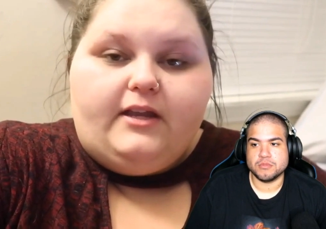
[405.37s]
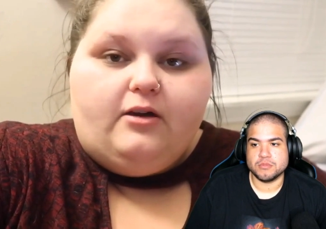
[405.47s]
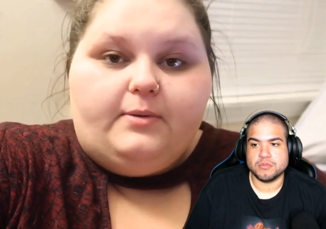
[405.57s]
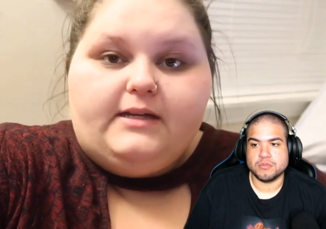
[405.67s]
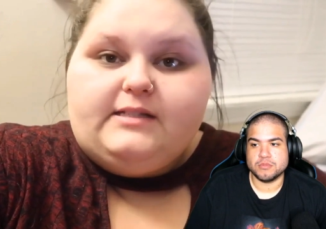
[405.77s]
Speaker 1: a
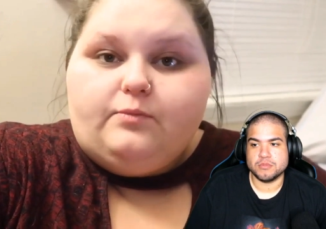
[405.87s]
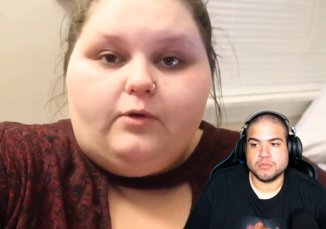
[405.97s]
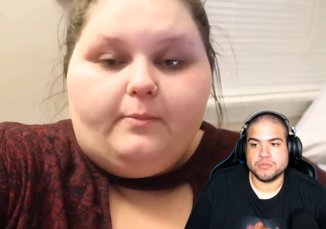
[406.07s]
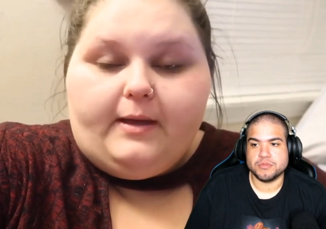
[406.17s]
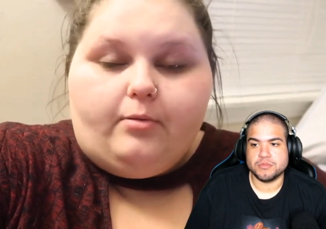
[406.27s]
video because it
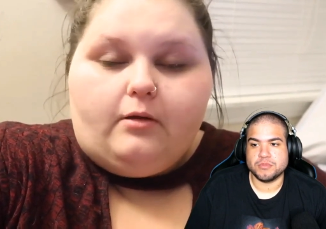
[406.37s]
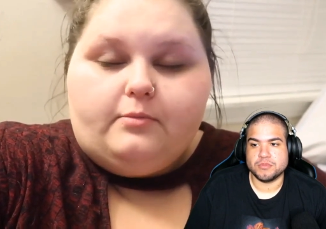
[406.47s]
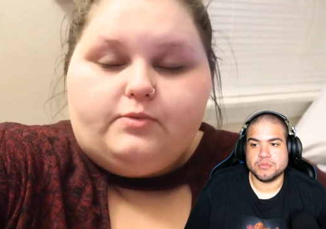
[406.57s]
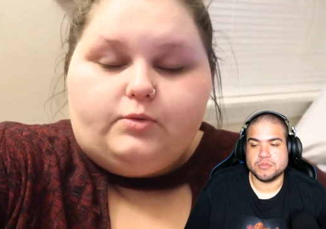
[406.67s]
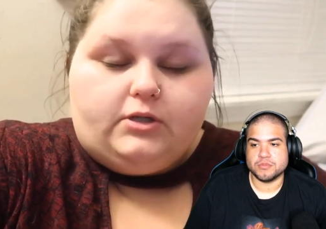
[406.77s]
will make
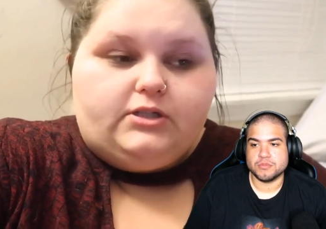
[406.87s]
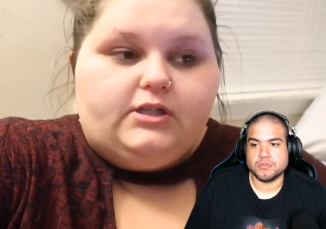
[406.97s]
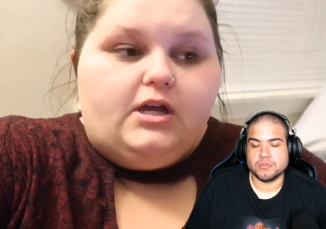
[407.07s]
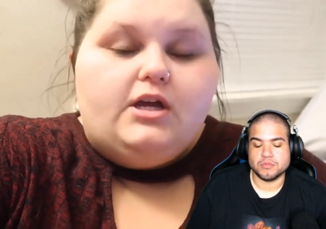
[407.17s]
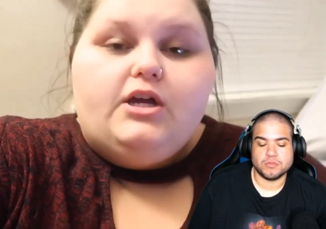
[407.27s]
problems
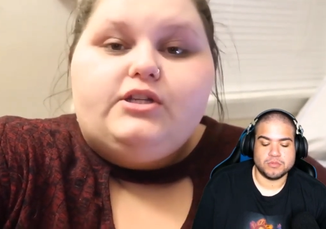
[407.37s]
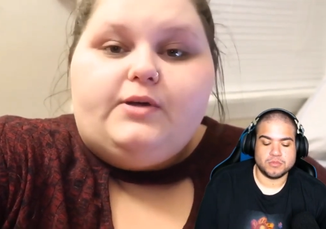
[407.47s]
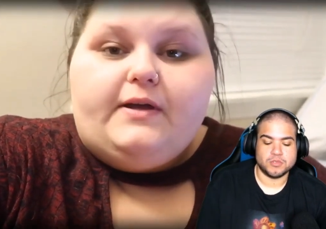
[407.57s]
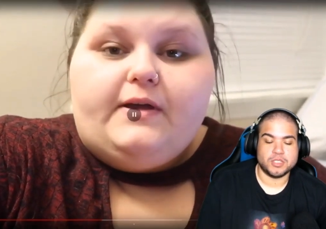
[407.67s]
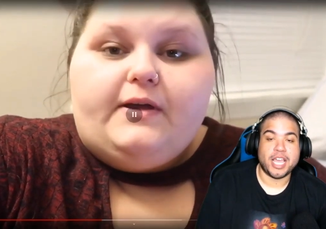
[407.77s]
worse.
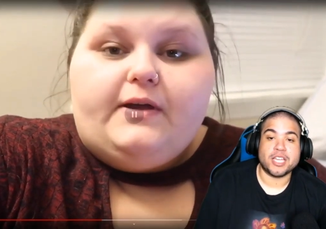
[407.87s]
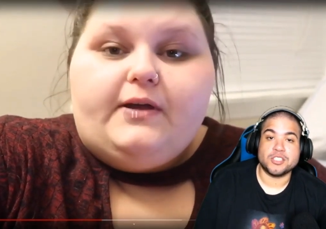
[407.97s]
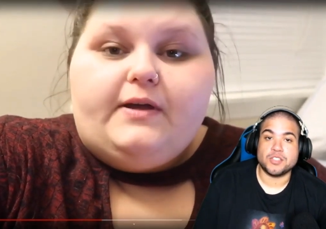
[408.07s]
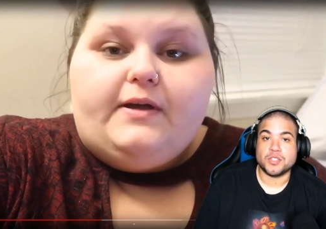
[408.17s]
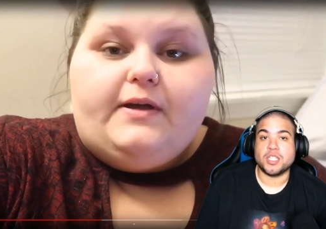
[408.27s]
So I yeah, because
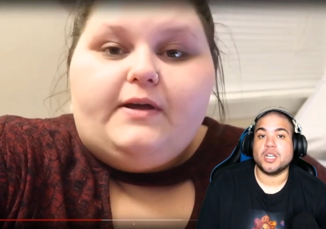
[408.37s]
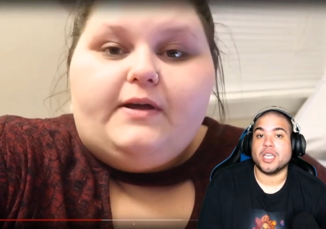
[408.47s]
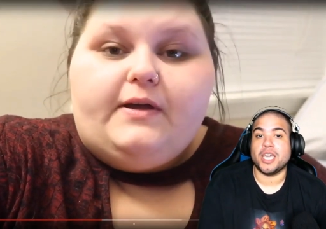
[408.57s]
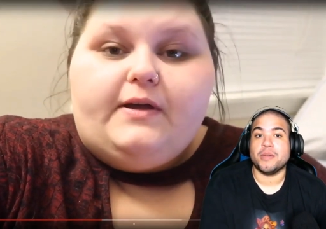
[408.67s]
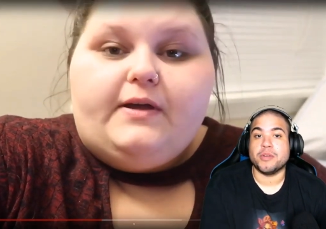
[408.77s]
if you get on
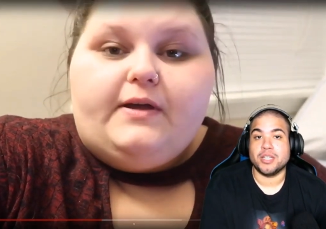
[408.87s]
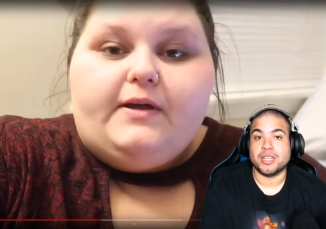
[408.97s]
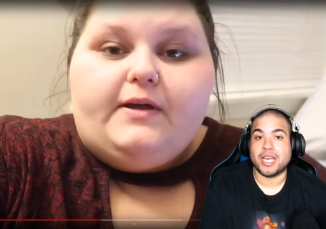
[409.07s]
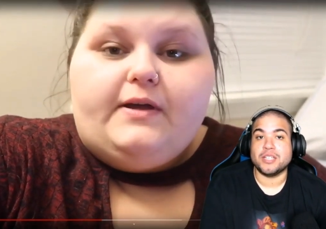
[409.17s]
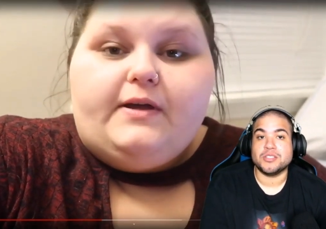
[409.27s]
camera and
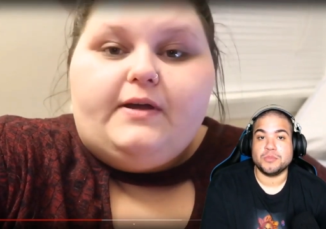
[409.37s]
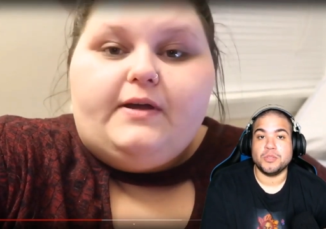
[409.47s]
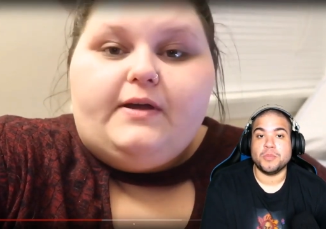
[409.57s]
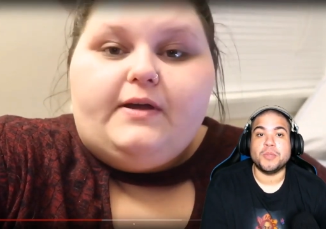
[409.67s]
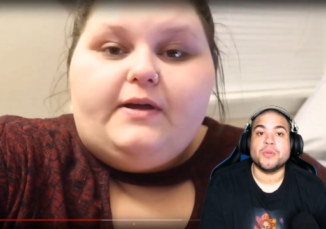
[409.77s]
lie some more,
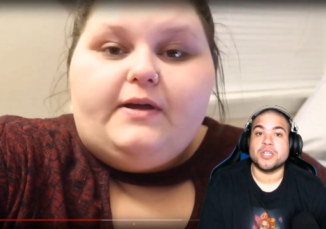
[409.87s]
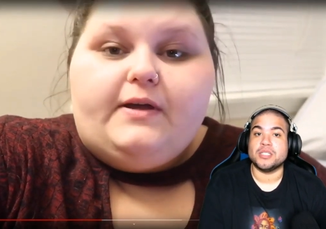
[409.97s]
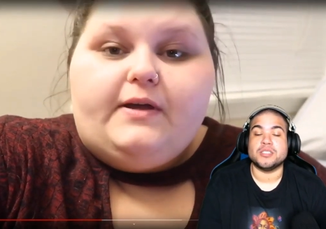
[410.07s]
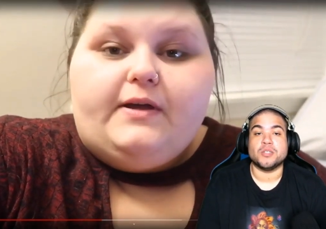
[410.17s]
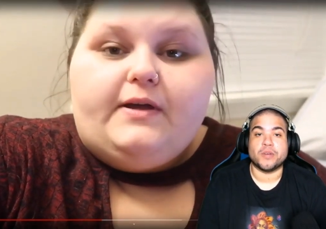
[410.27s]
people are
Speaker 2: going to
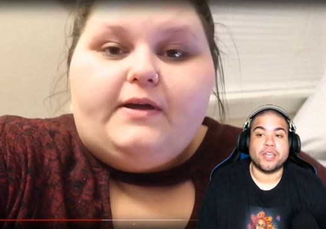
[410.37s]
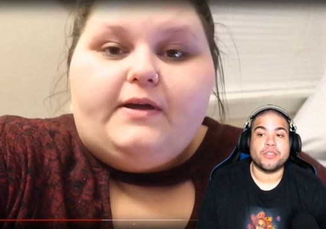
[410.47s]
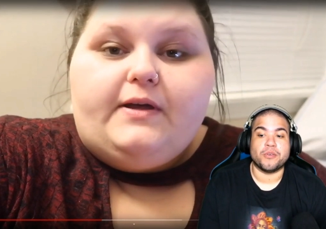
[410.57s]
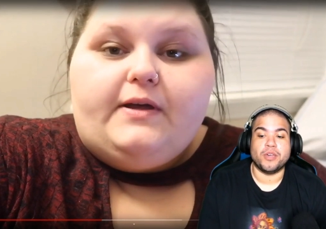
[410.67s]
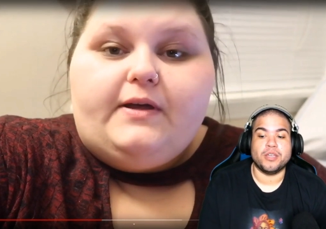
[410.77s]
see right
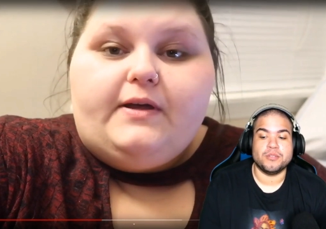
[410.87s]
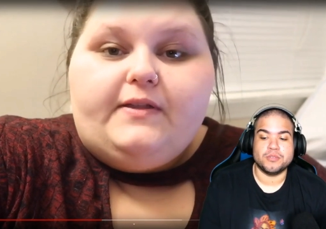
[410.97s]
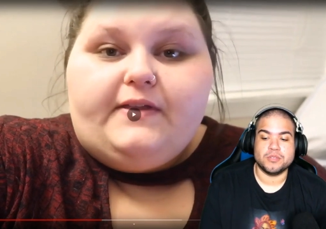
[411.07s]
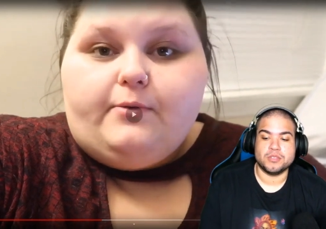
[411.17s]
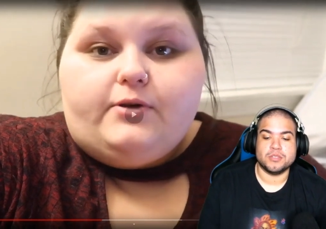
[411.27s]
through it.
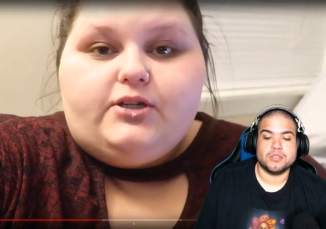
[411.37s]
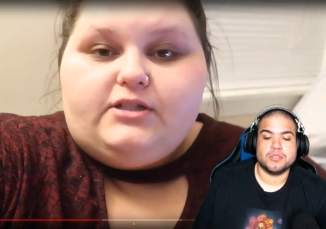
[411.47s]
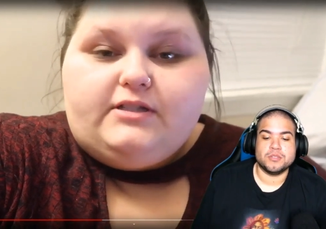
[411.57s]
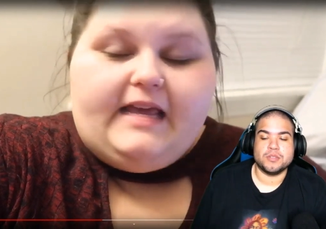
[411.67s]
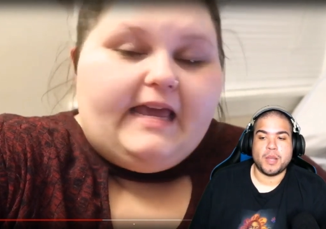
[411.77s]
Speaker 1: I think we're
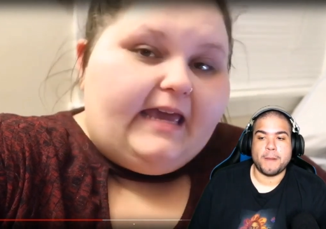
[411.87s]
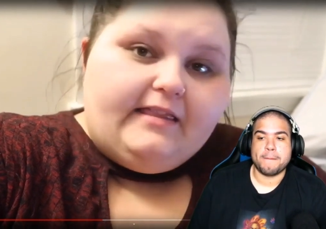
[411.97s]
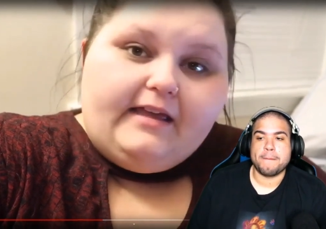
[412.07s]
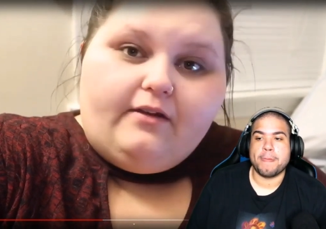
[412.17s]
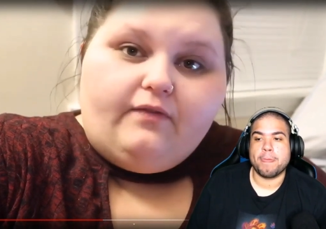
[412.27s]
just
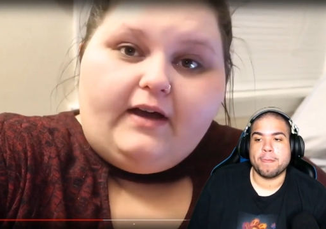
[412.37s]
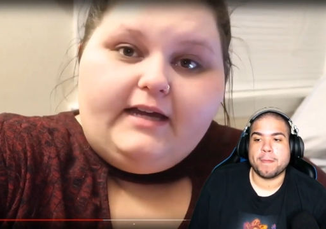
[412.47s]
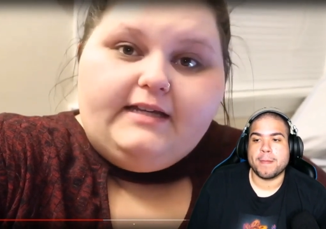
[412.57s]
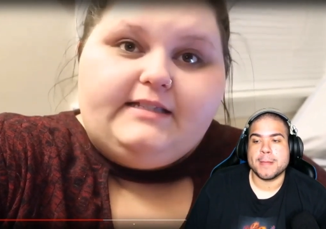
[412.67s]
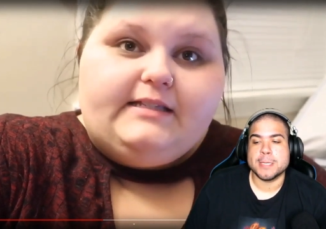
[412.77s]
taking that
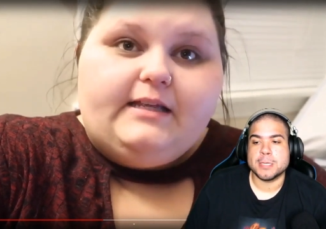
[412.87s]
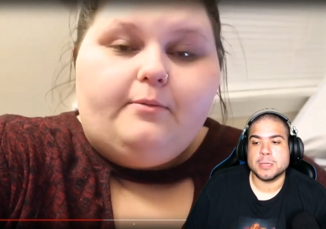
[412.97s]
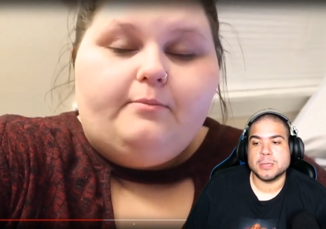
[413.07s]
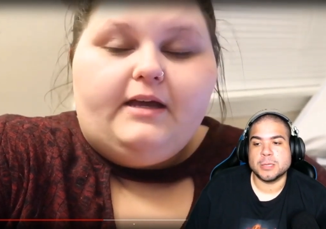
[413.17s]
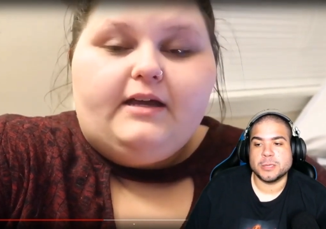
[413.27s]
advice
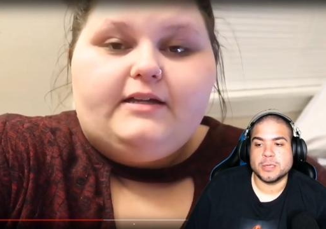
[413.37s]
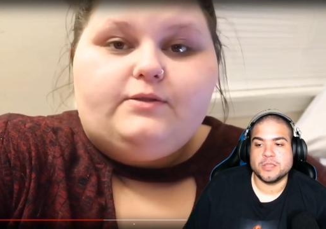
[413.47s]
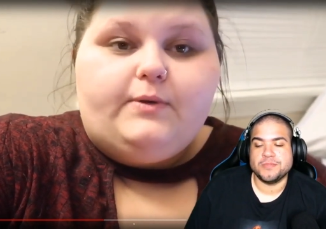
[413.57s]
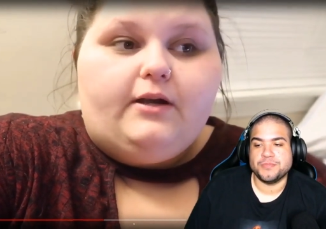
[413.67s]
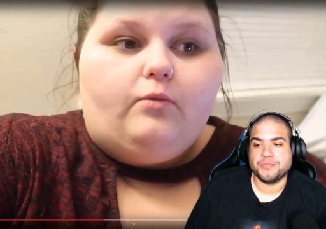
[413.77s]

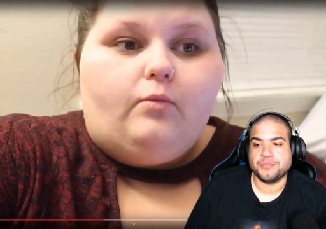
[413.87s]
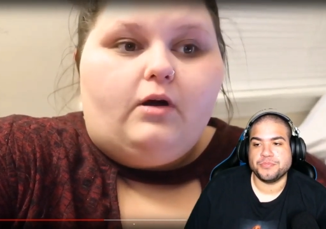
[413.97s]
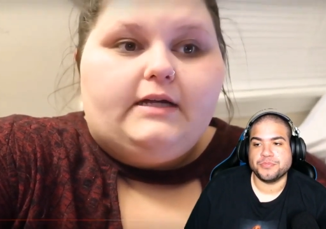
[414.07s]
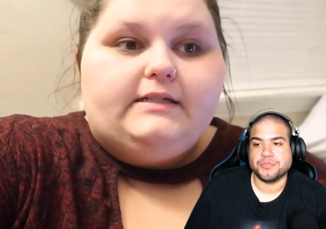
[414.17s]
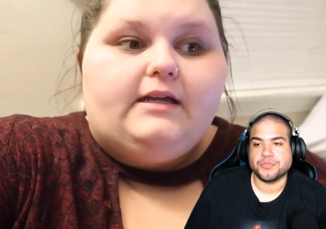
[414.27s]
because we don't
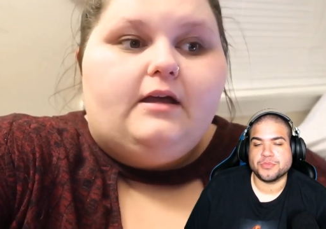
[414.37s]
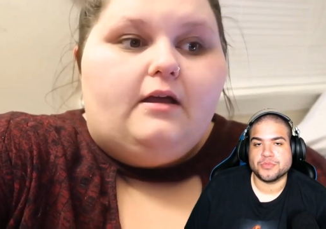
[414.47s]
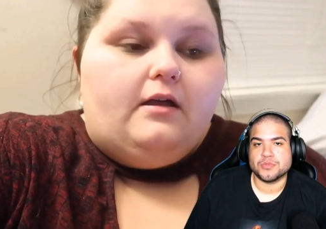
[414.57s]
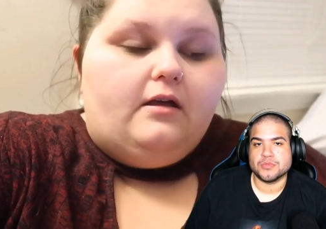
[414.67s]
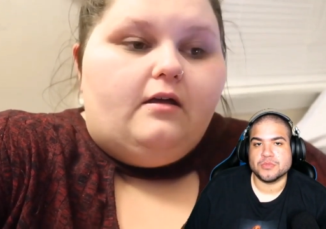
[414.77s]
want
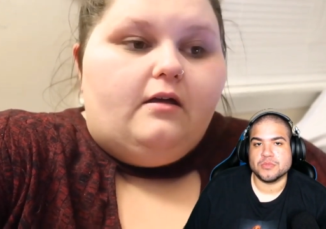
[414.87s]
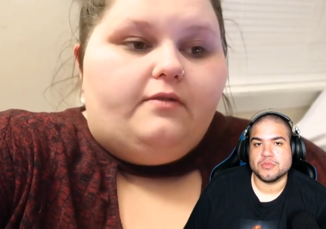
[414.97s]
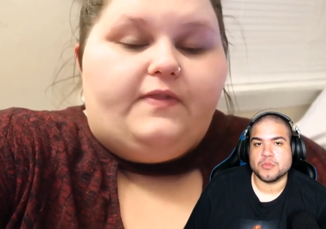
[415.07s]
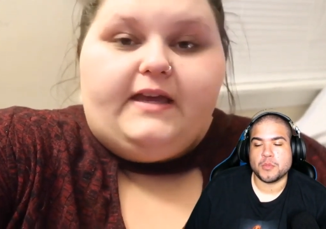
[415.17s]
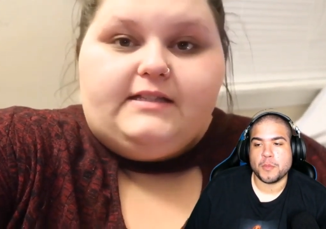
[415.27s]

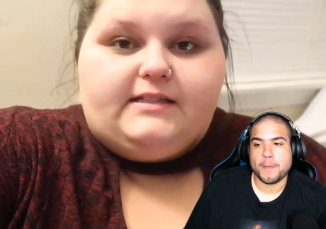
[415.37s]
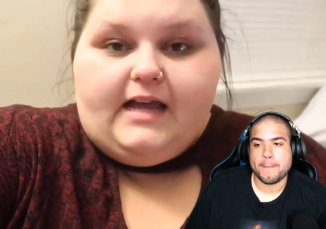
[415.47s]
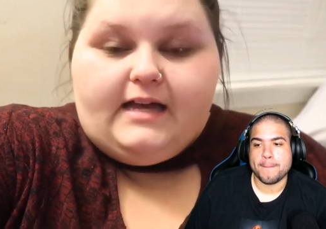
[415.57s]
things to